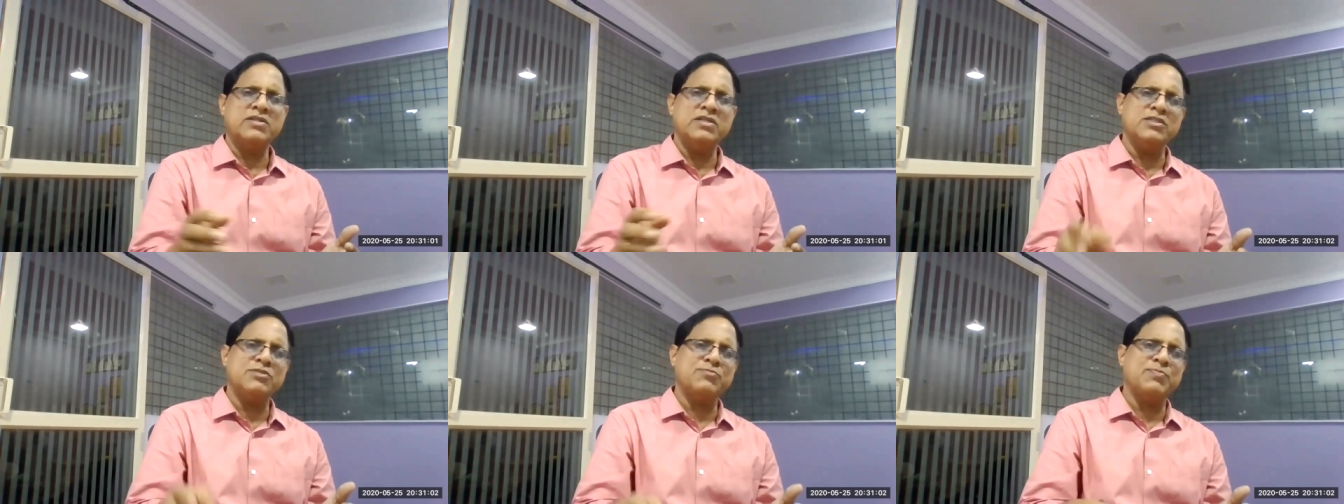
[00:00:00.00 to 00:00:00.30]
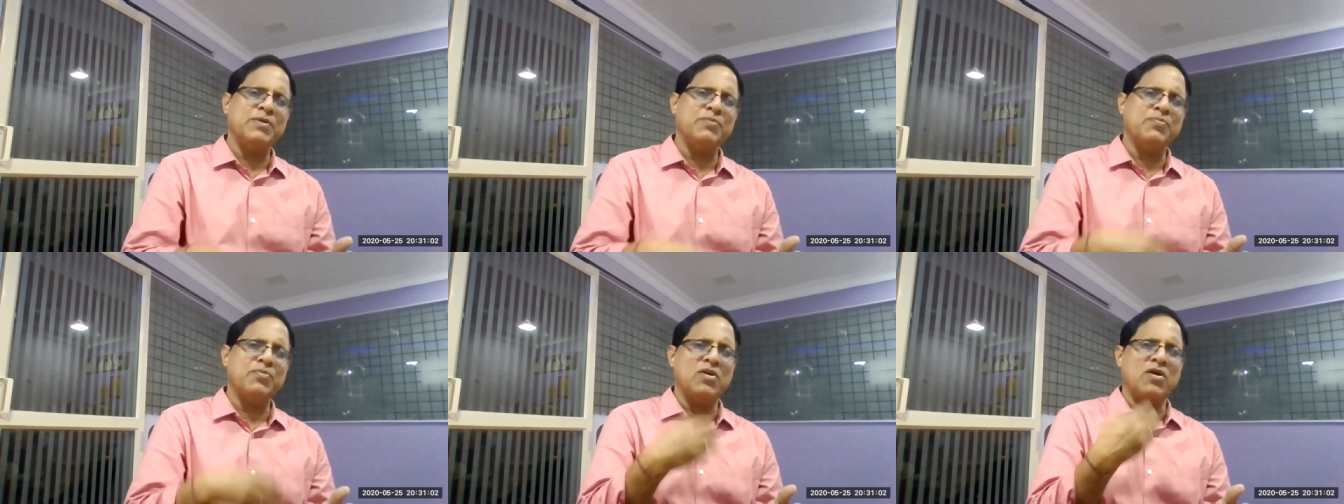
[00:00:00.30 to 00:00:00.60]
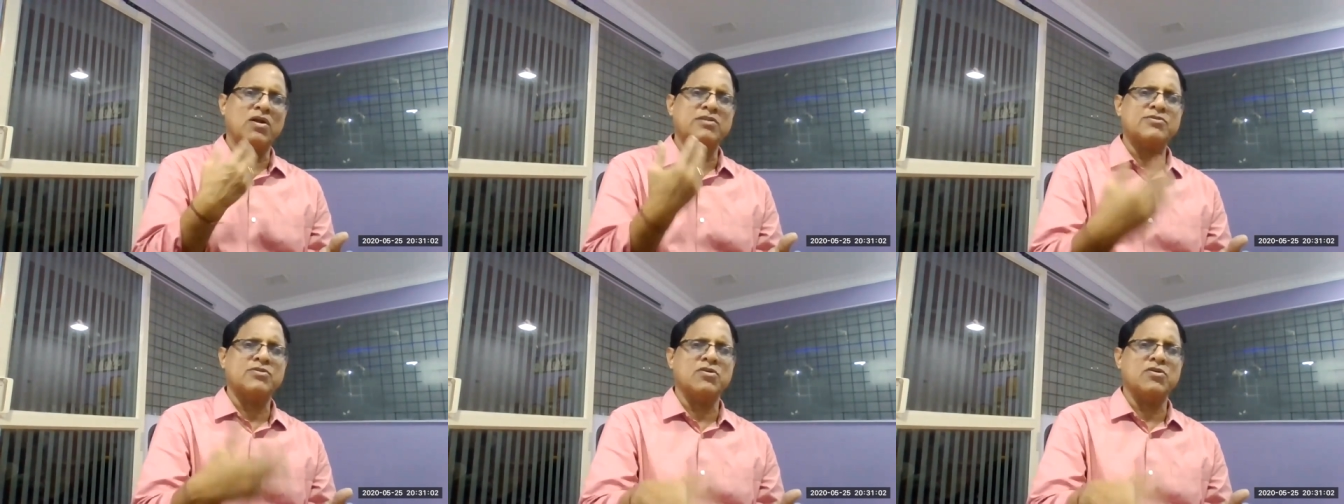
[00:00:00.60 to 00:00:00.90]
these people
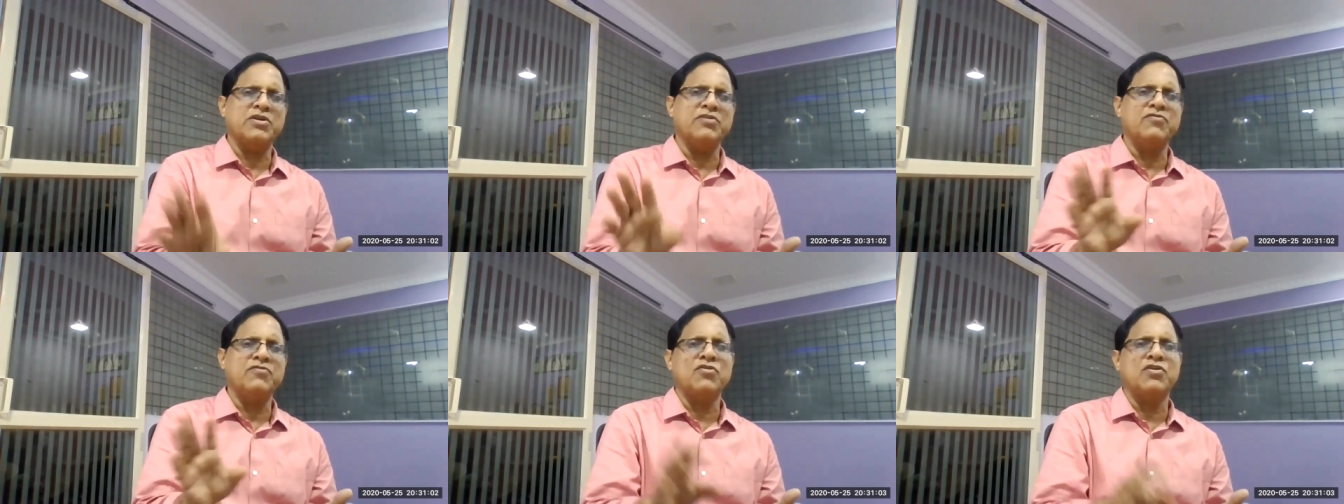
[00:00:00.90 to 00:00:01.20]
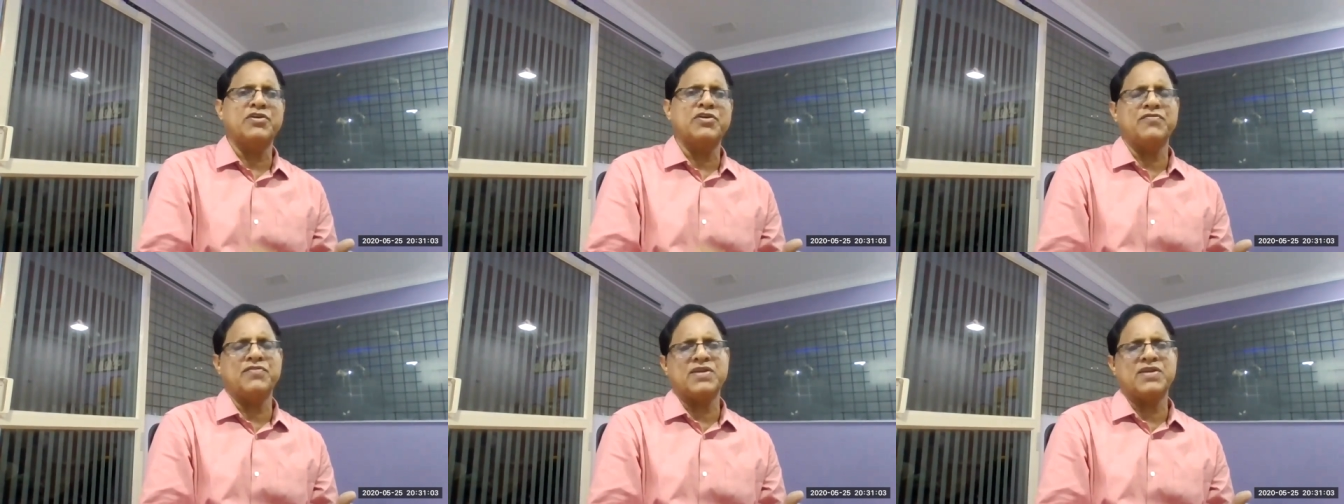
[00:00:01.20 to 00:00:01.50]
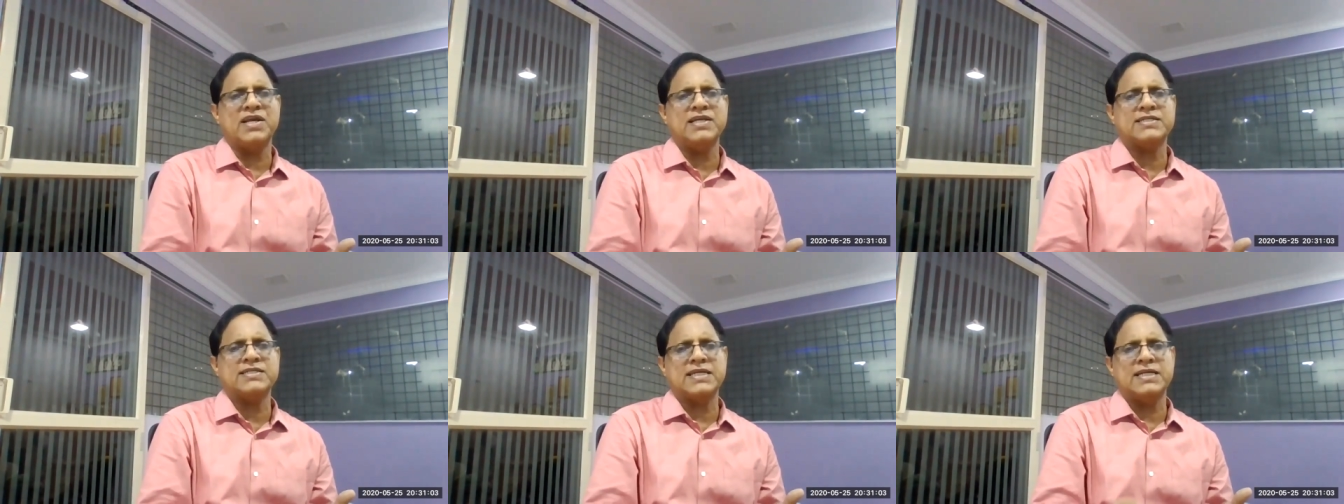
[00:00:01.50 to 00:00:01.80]
also give
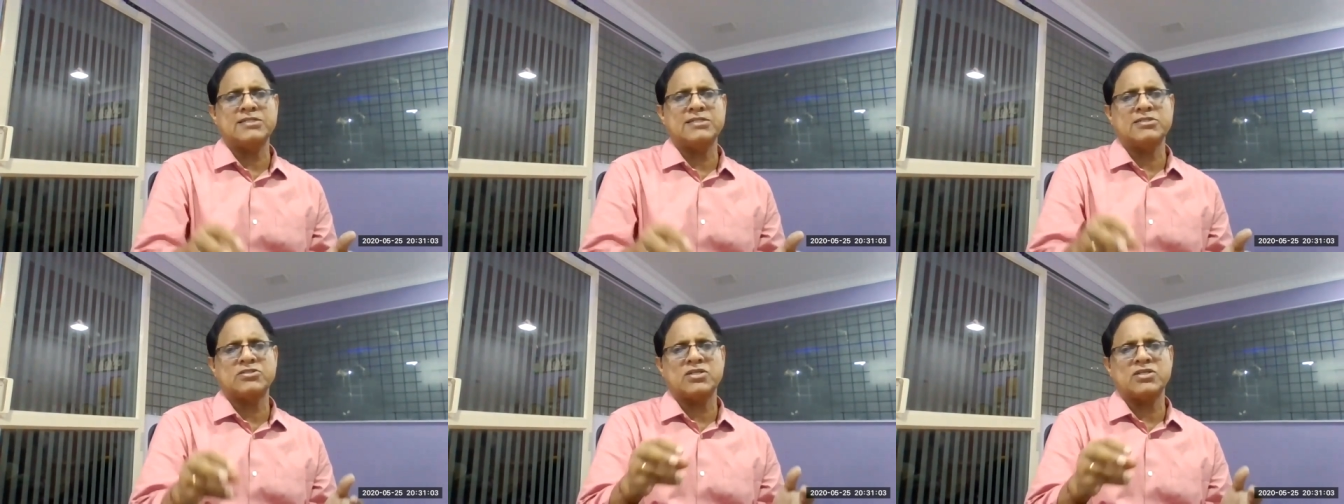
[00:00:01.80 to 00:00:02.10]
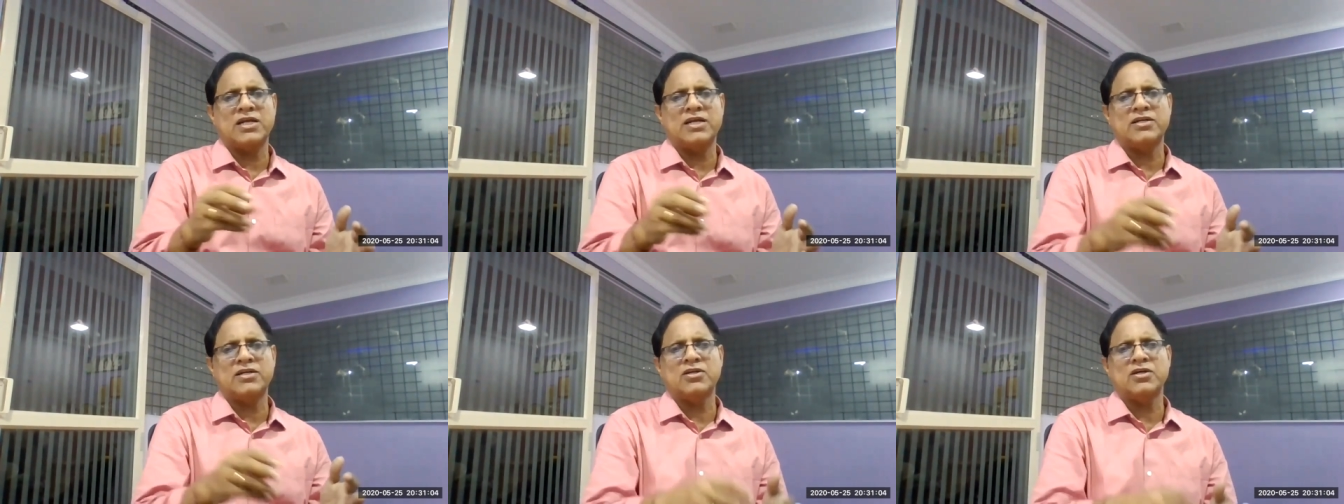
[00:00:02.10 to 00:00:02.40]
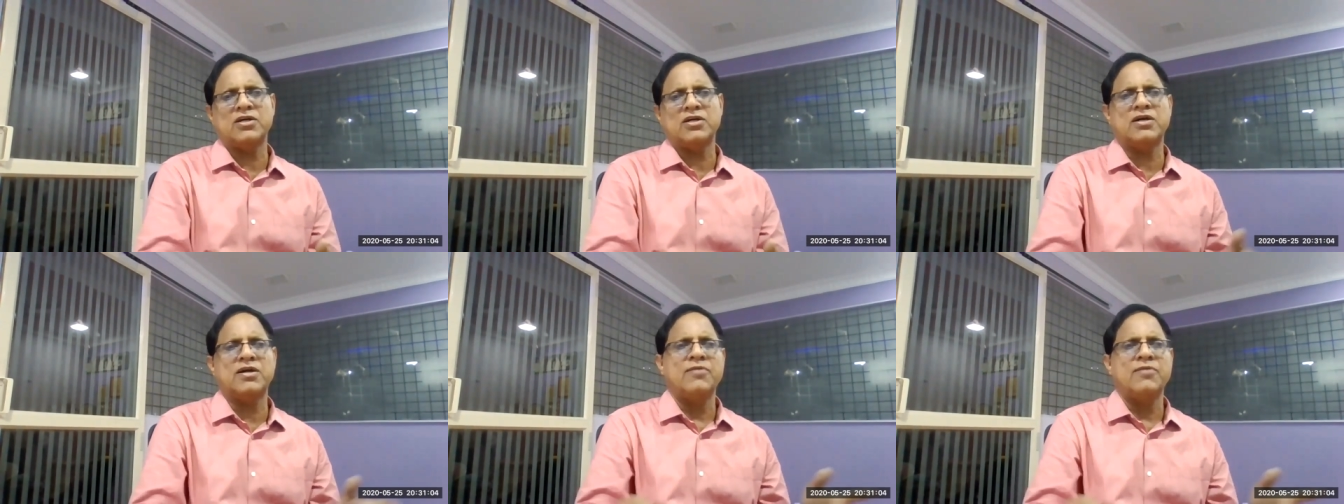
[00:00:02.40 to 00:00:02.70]
notifications and
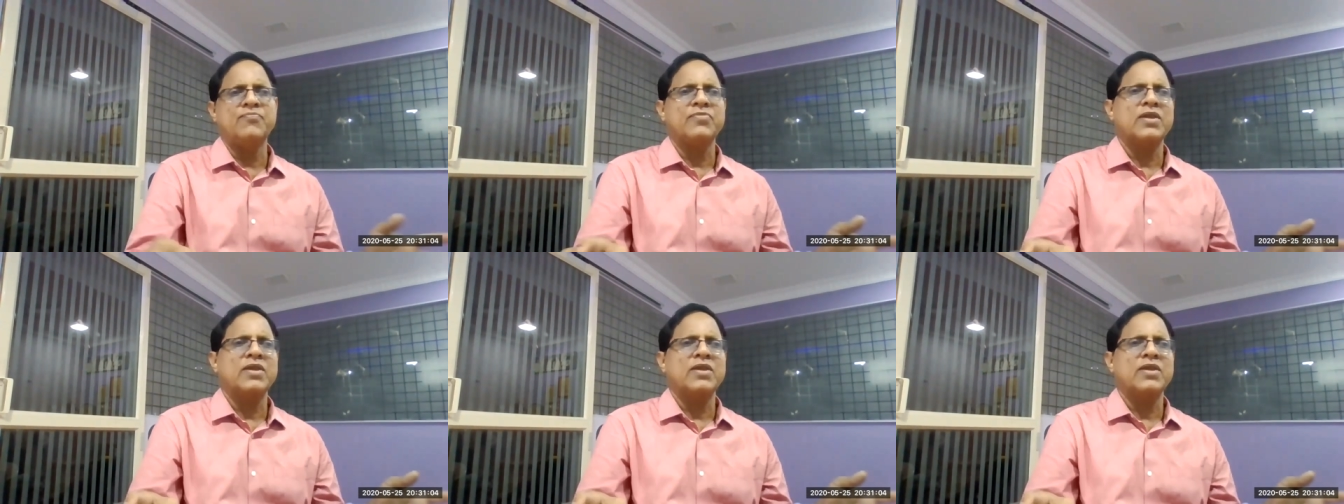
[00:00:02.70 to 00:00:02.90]
uh,